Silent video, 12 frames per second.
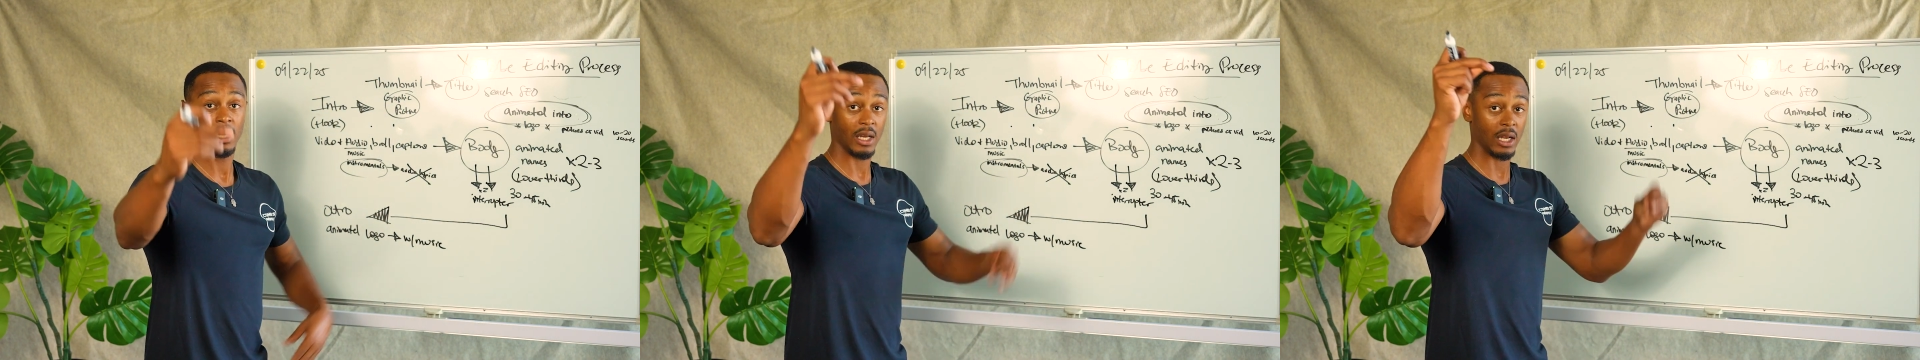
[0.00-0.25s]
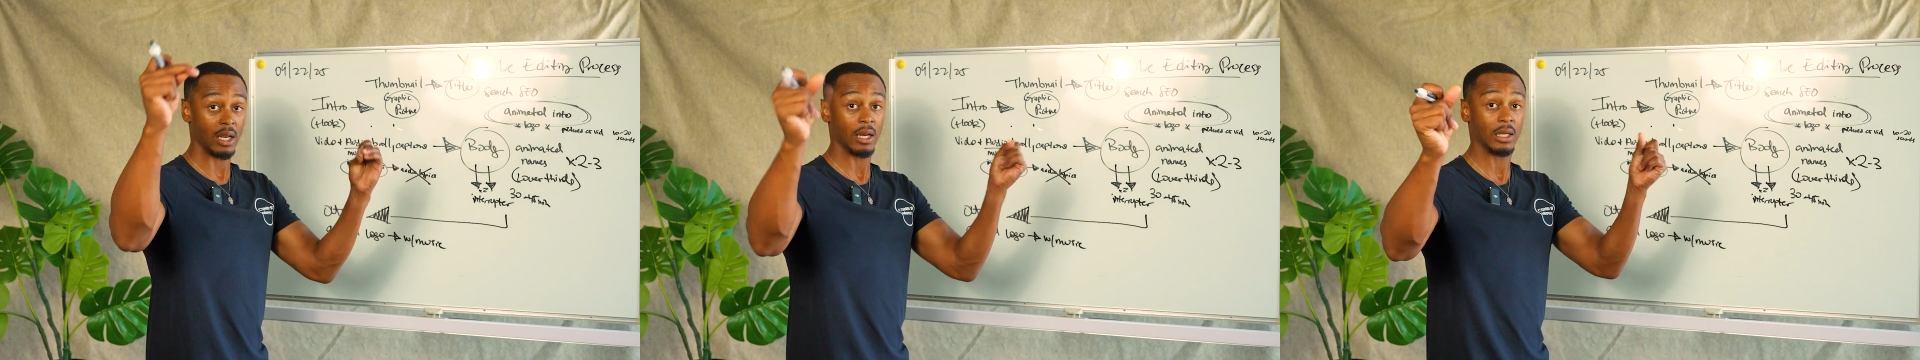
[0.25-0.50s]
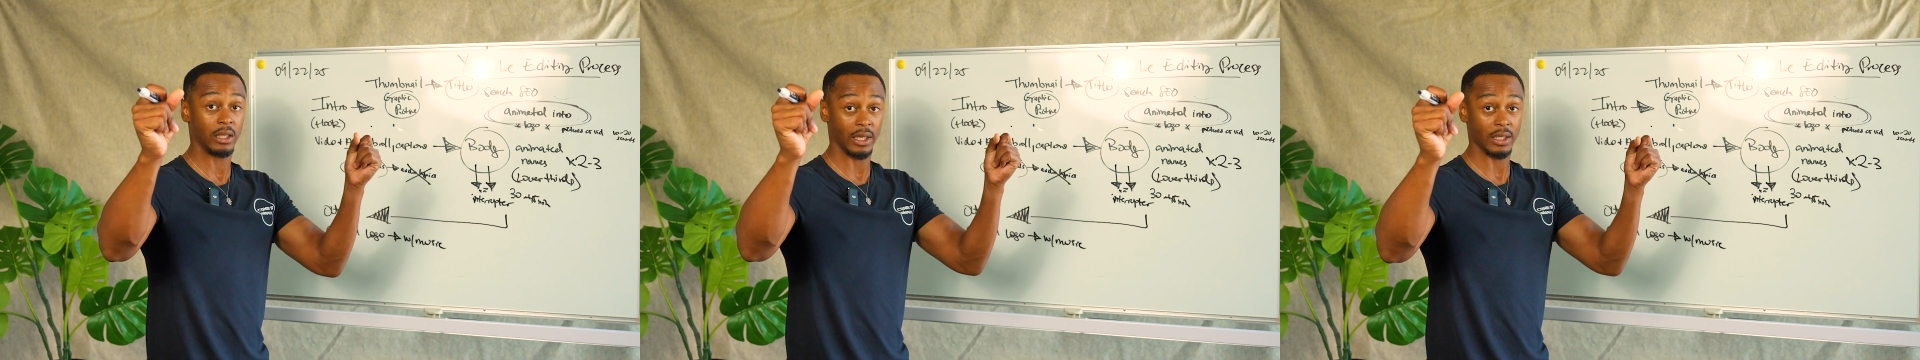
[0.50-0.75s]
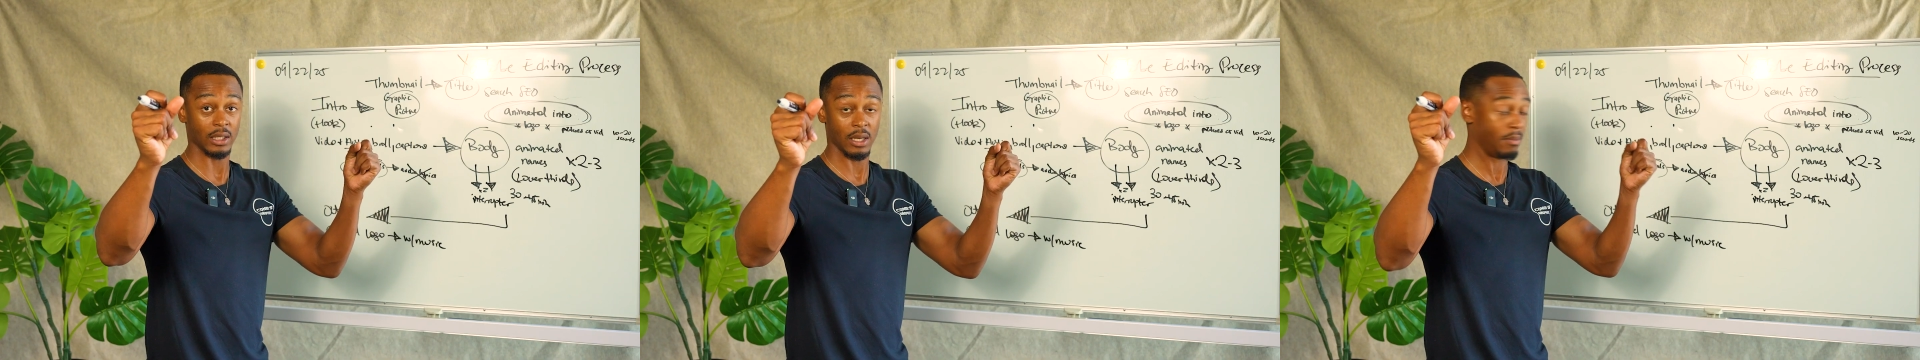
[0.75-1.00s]
and it
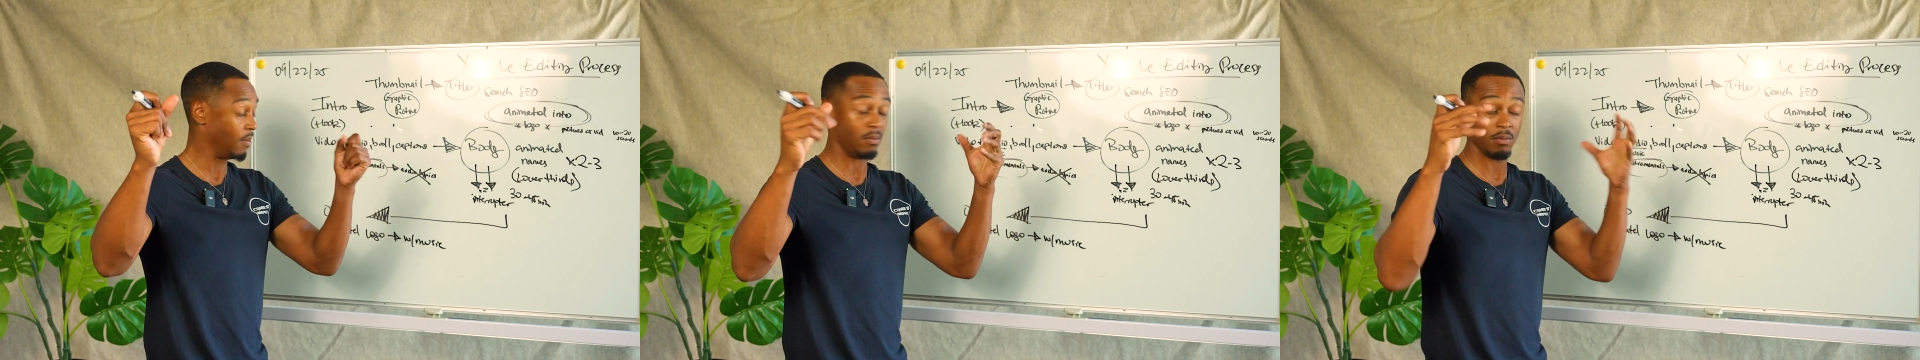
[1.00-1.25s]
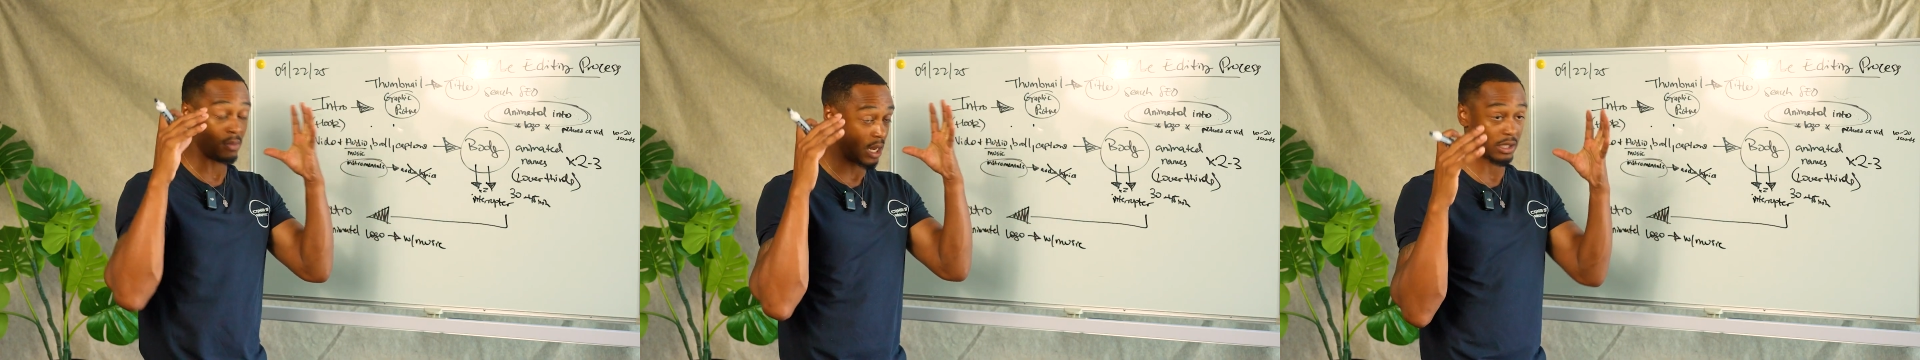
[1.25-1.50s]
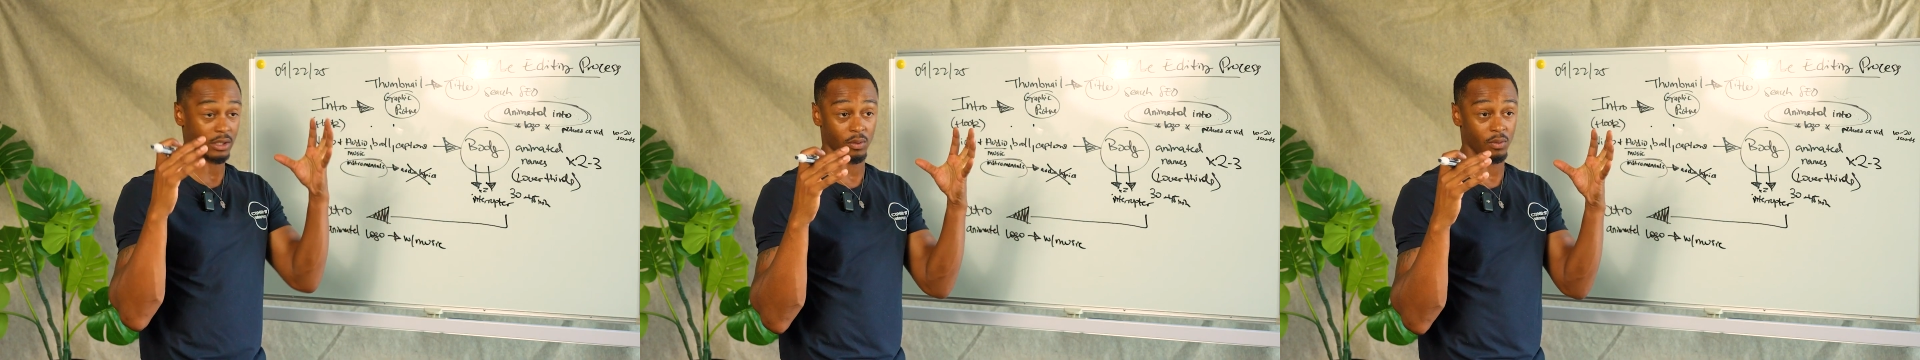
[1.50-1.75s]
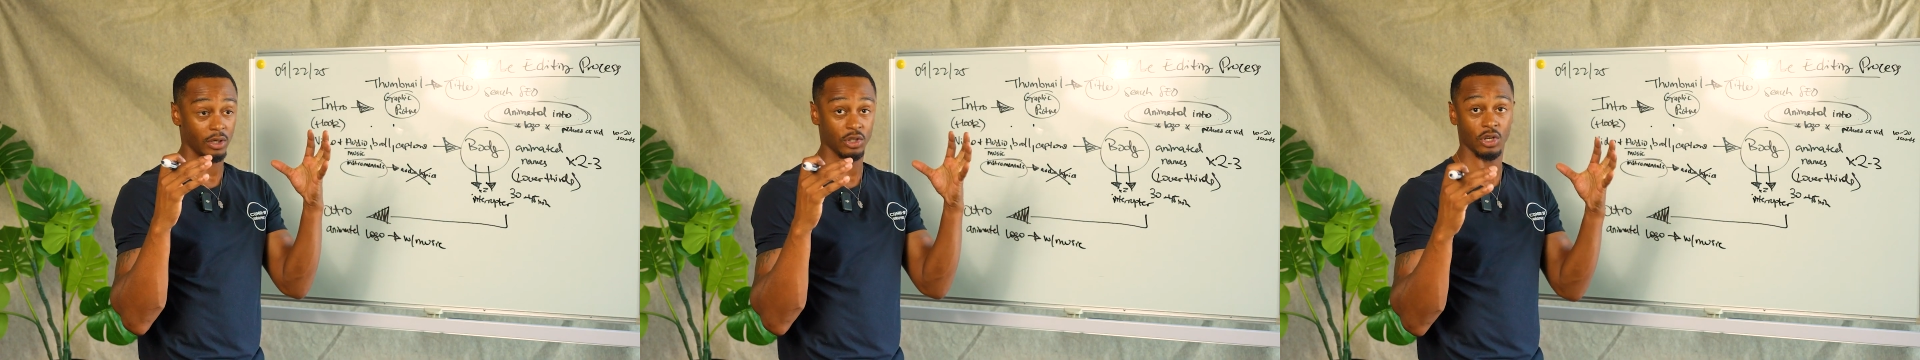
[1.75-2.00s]
clicks and makes
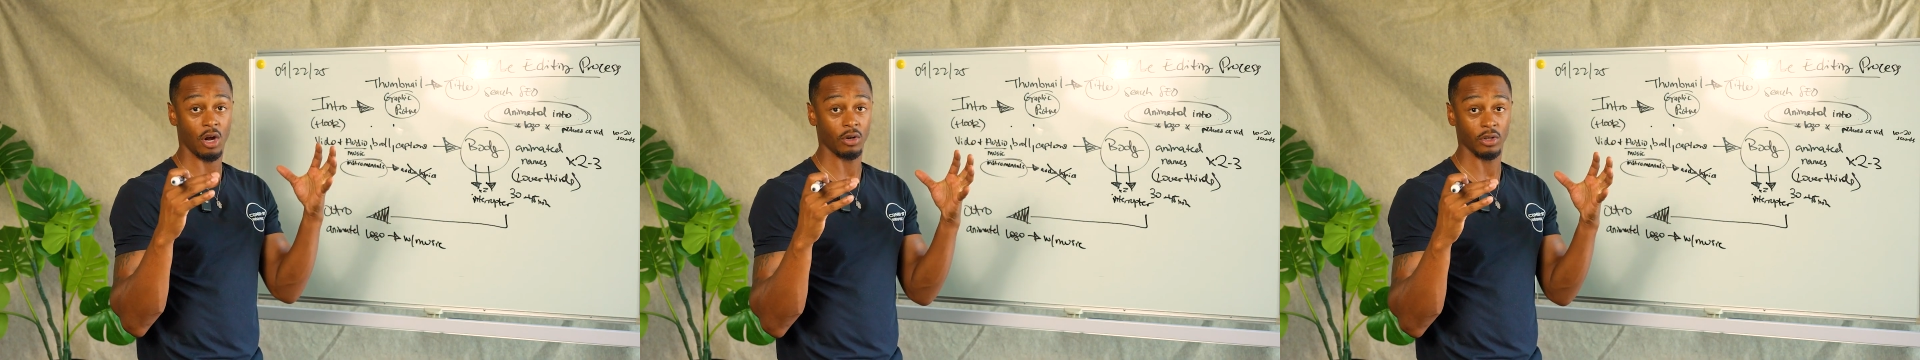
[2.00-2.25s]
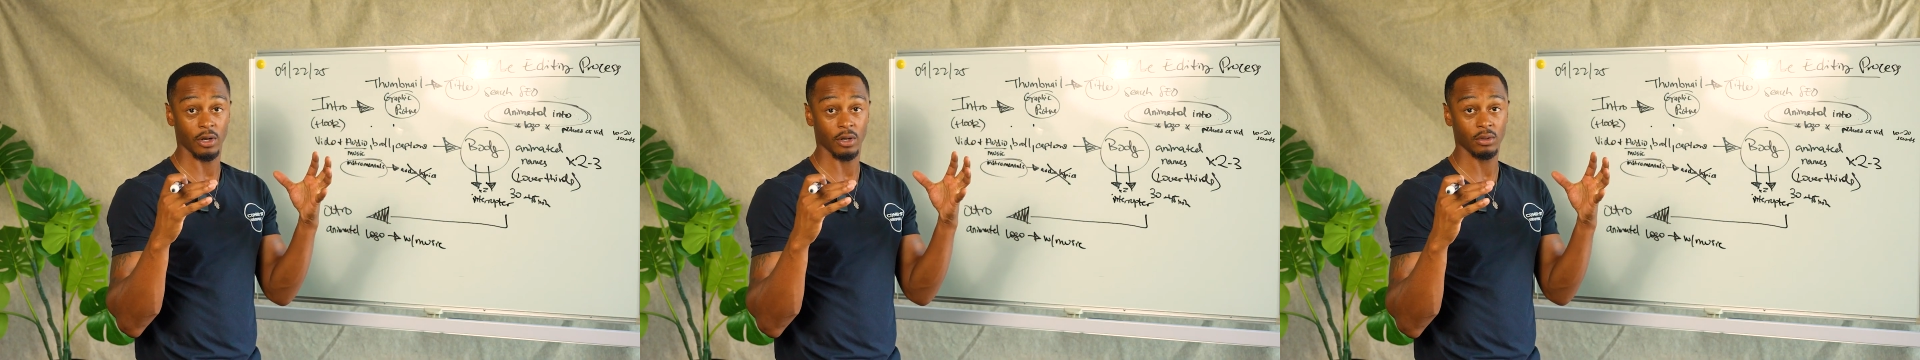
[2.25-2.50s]
them want to jog